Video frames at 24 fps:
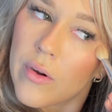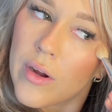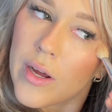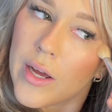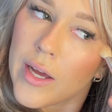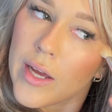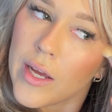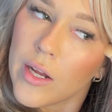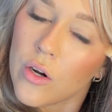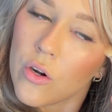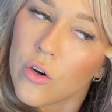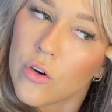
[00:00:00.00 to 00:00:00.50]

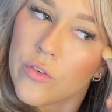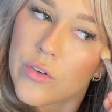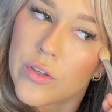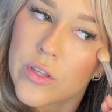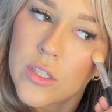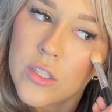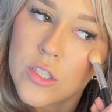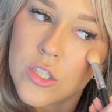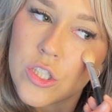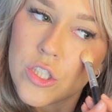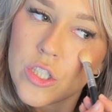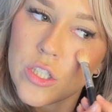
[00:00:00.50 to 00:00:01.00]
Right over the
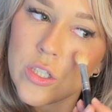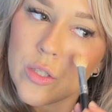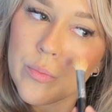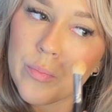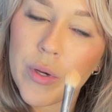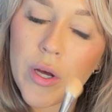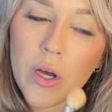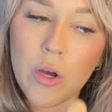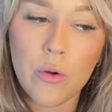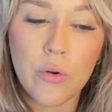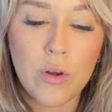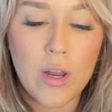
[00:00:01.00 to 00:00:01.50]

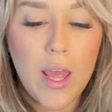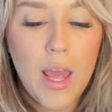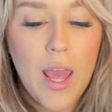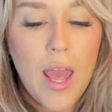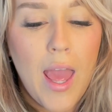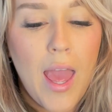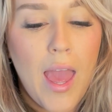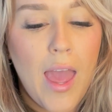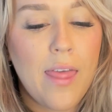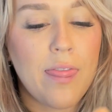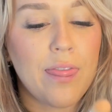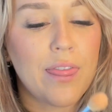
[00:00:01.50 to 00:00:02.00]
cheekbone.
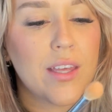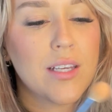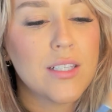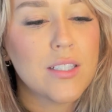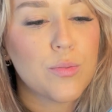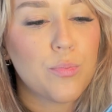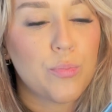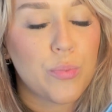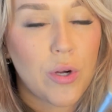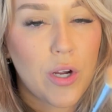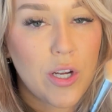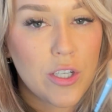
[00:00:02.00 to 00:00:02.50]
And this
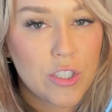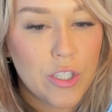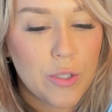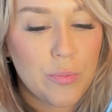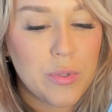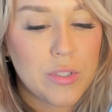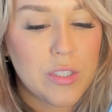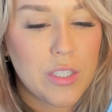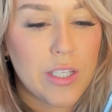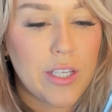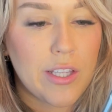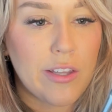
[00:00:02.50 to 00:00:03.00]
brush I
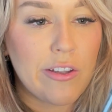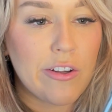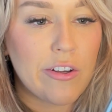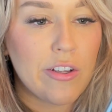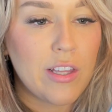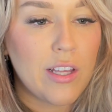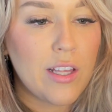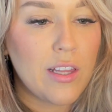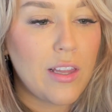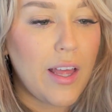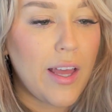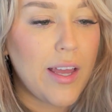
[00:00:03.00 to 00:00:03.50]

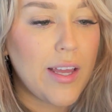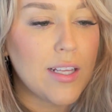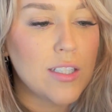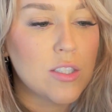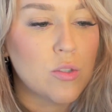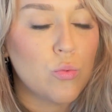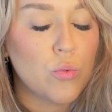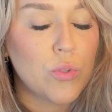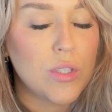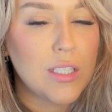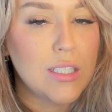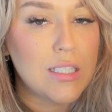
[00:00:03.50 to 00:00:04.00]
particularly like. It's
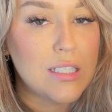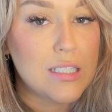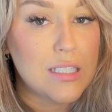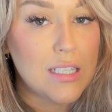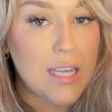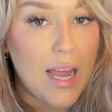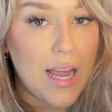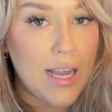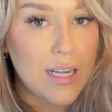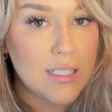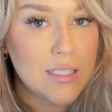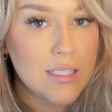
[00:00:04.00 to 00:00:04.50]
really
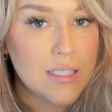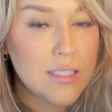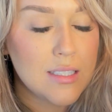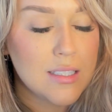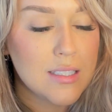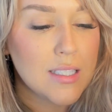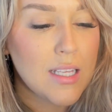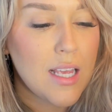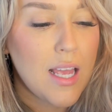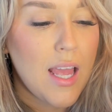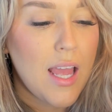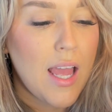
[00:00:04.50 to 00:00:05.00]
dense.
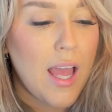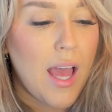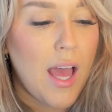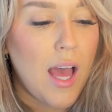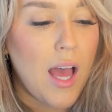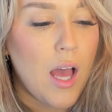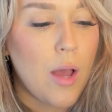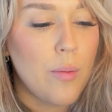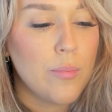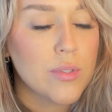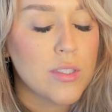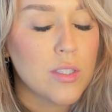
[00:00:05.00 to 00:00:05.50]

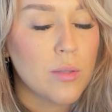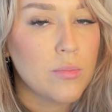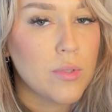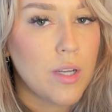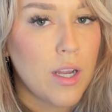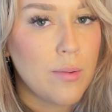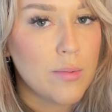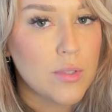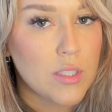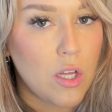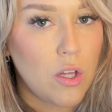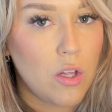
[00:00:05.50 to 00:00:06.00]

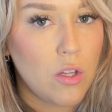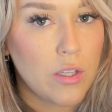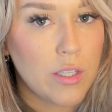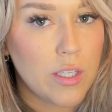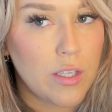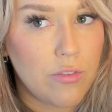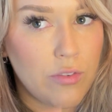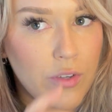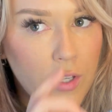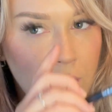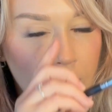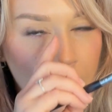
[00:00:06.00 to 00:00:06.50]
Sometimes I'll,
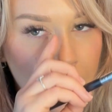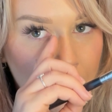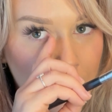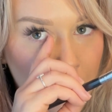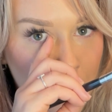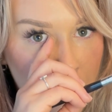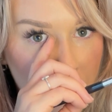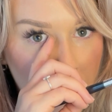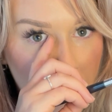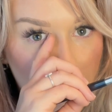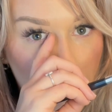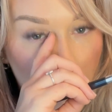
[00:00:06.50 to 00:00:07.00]
even if
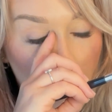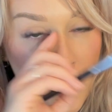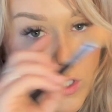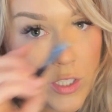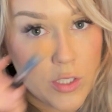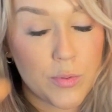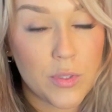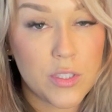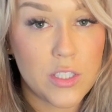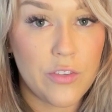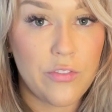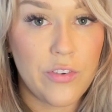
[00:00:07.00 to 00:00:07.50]
I'm being more
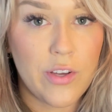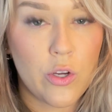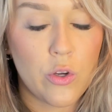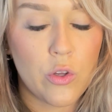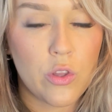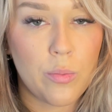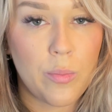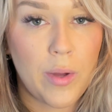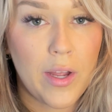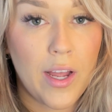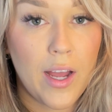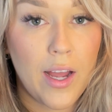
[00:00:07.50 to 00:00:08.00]
specific
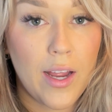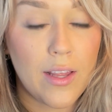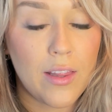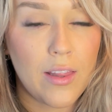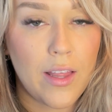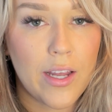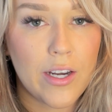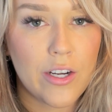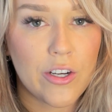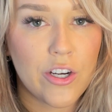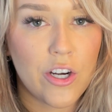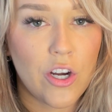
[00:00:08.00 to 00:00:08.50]
with my
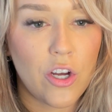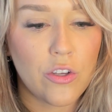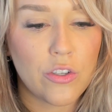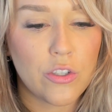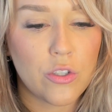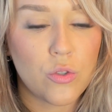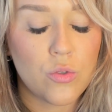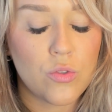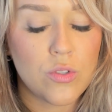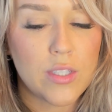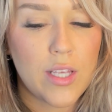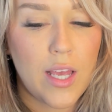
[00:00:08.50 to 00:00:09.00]
highlighter, I'll
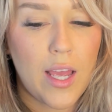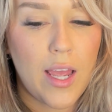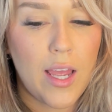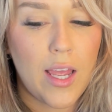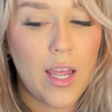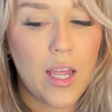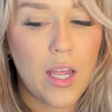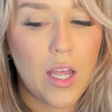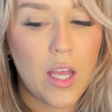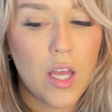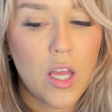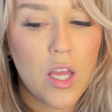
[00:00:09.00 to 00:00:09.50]
use
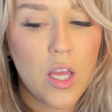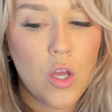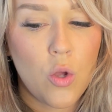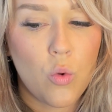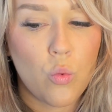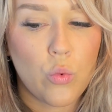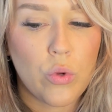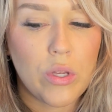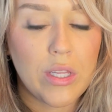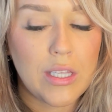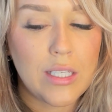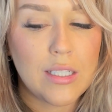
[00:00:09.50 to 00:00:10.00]
a
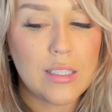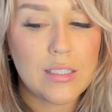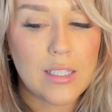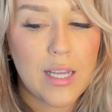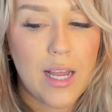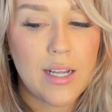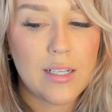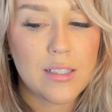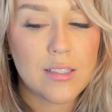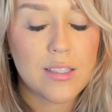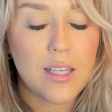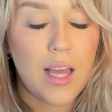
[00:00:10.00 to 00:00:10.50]
really
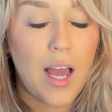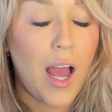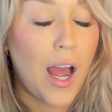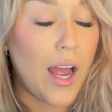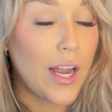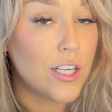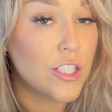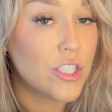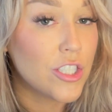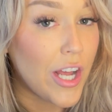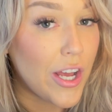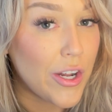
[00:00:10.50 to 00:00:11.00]
dense
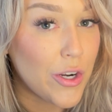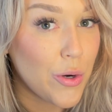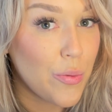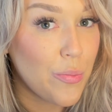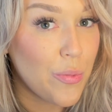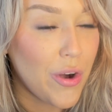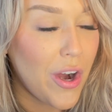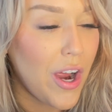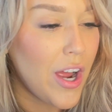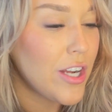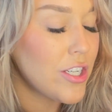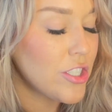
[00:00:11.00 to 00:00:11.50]
eyeshadow
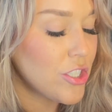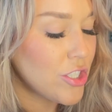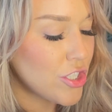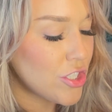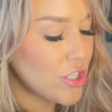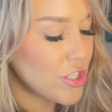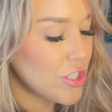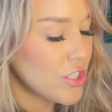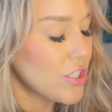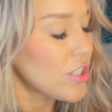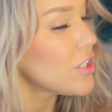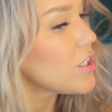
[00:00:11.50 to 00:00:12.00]

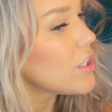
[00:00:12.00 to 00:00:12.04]
brush.